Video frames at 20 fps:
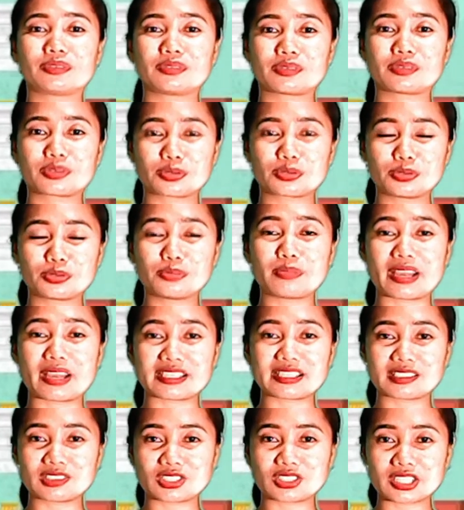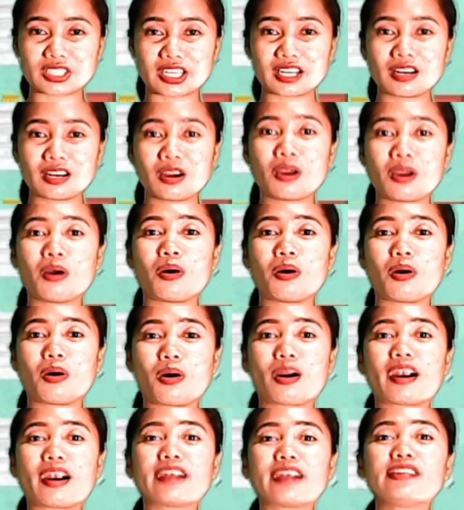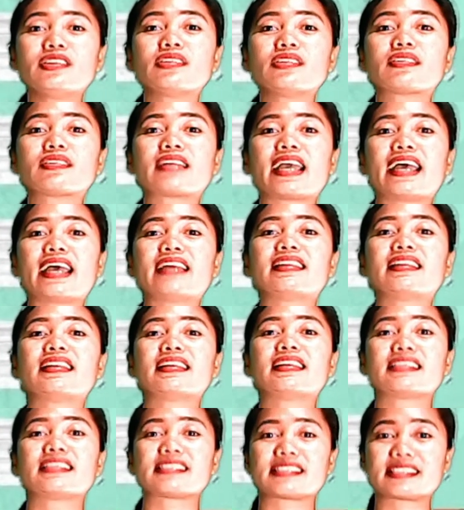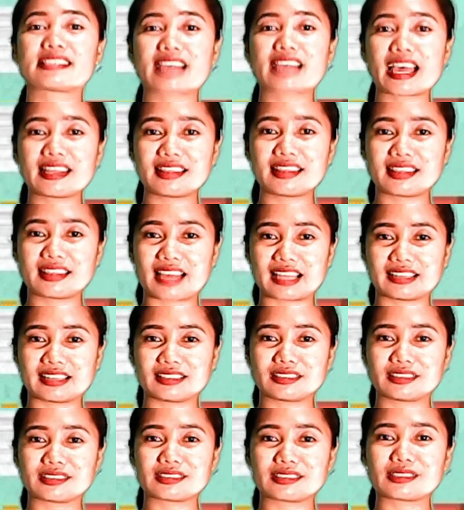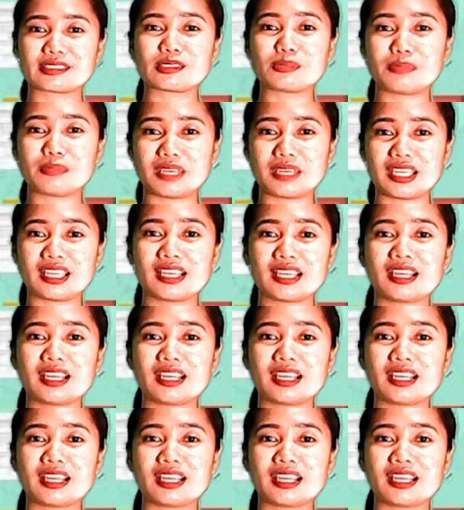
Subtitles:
through Messenger, or you can send that to me